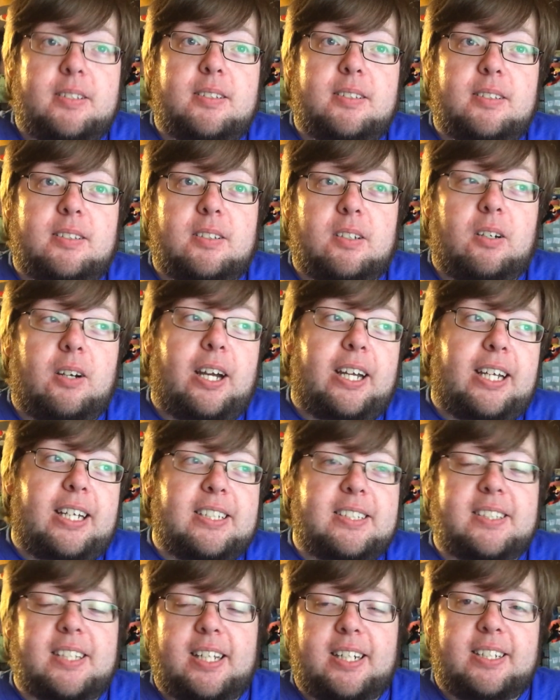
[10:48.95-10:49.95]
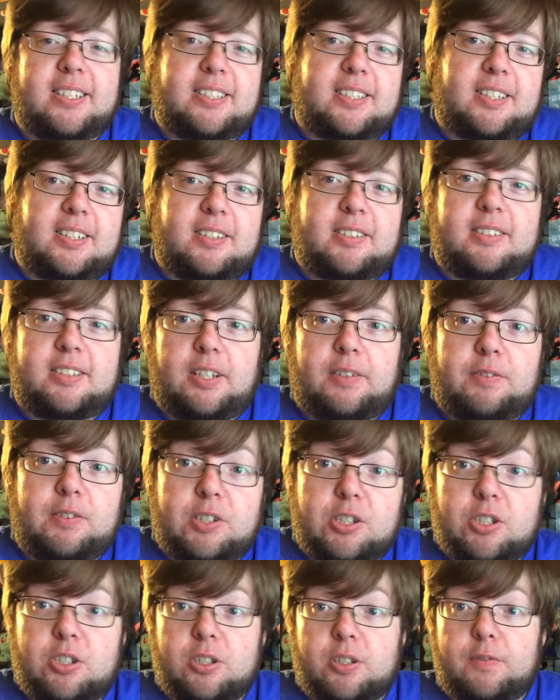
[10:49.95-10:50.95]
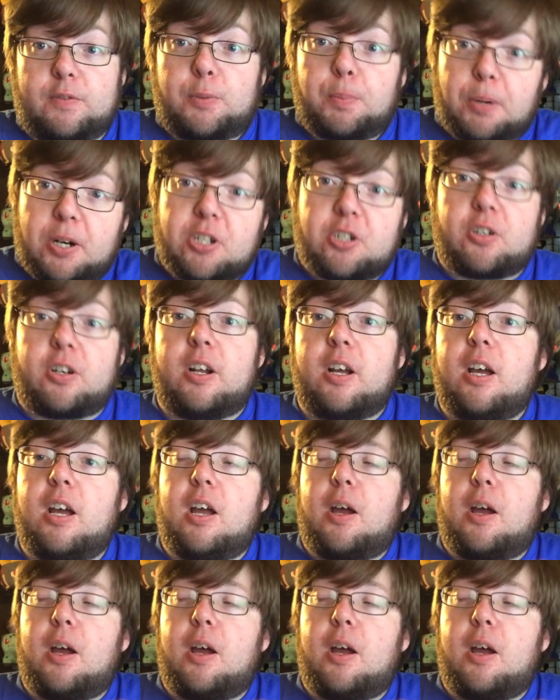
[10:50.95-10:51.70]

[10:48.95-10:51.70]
So I guess that is the definition of depression.